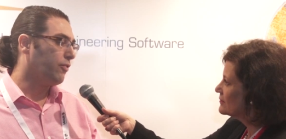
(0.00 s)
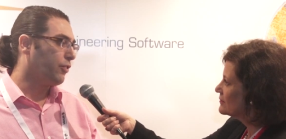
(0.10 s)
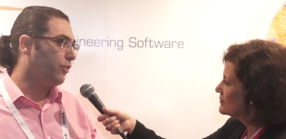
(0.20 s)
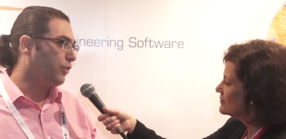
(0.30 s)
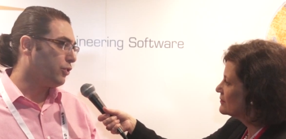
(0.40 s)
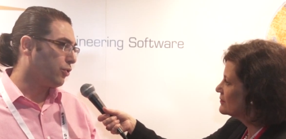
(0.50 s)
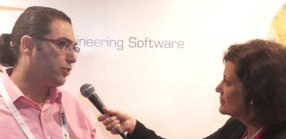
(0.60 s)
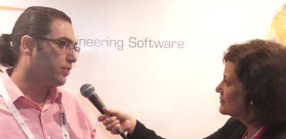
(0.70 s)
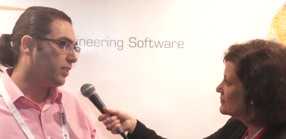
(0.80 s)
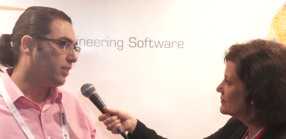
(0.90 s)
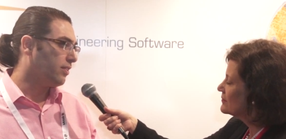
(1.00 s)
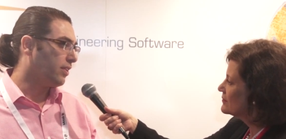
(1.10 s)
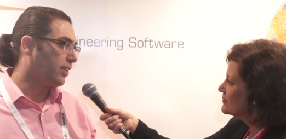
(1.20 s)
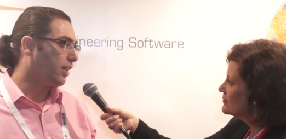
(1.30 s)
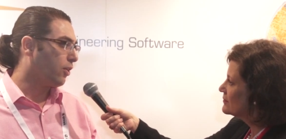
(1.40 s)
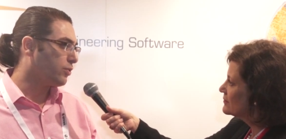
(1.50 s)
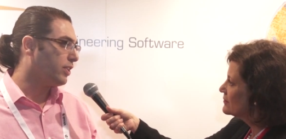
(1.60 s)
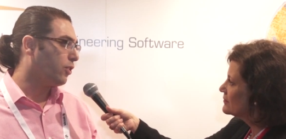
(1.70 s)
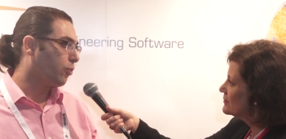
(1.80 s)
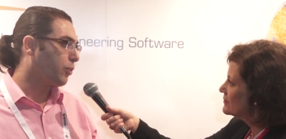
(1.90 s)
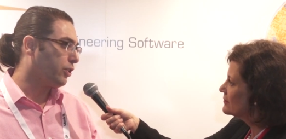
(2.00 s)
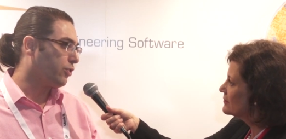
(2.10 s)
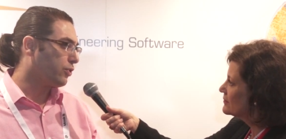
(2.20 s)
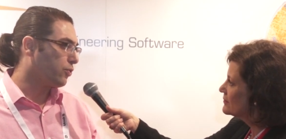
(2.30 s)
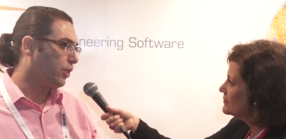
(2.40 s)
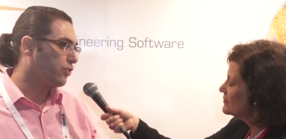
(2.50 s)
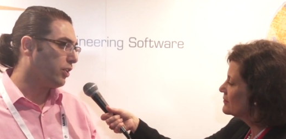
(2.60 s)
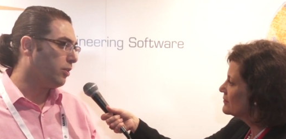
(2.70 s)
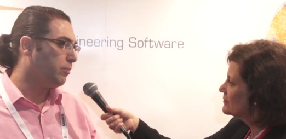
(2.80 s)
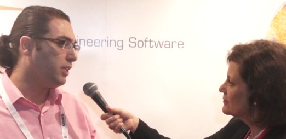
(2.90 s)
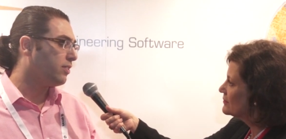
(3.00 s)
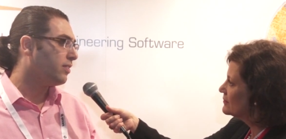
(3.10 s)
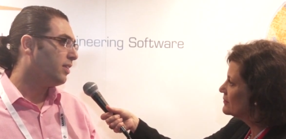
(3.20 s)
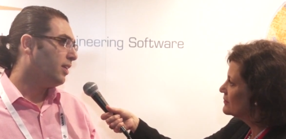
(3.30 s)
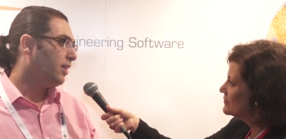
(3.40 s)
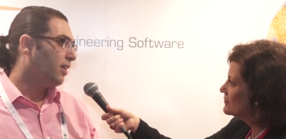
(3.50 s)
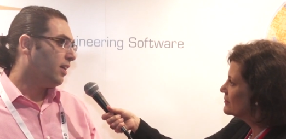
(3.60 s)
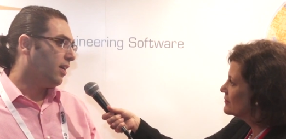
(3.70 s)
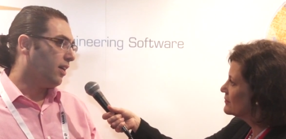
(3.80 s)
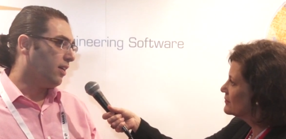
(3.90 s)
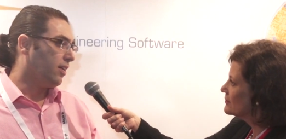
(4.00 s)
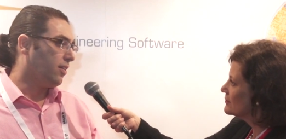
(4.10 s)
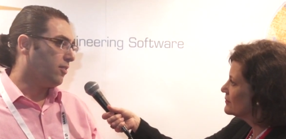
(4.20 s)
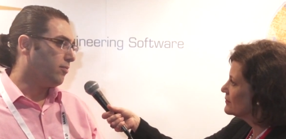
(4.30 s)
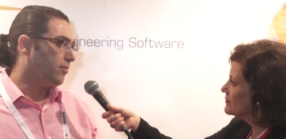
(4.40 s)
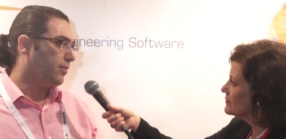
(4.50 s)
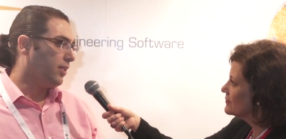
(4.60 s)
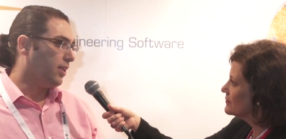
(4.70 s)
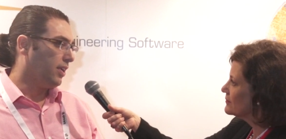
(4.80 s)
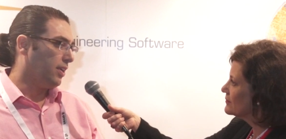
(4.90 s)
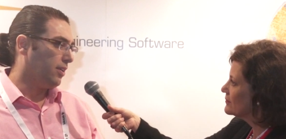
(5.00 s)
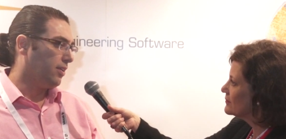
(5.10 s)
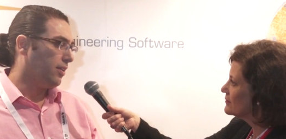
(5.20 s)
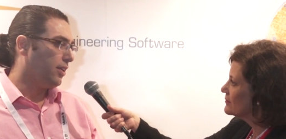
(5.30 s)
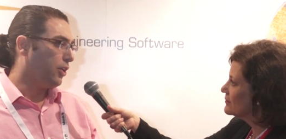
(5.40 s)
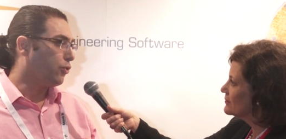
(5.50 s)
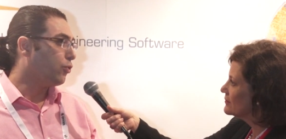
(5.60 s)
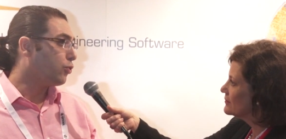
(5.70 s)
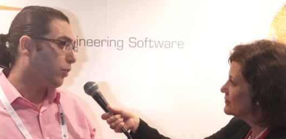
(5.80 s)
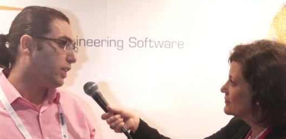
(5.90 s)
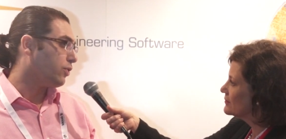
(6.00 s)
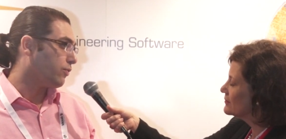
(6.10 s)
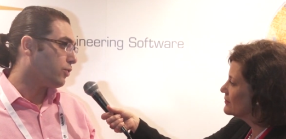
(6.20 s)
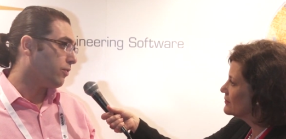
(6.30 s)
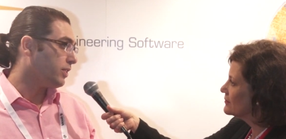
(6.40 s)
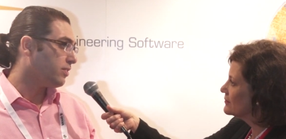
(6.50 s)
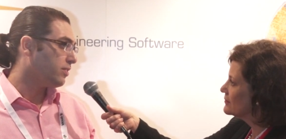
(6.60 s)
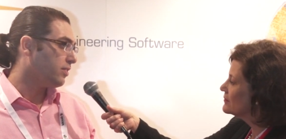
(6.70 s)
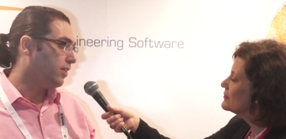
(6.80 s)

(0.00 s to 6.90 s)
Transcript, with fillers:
Speaker 1: different features that allows the operators to actually meet um, uh, a good quality of service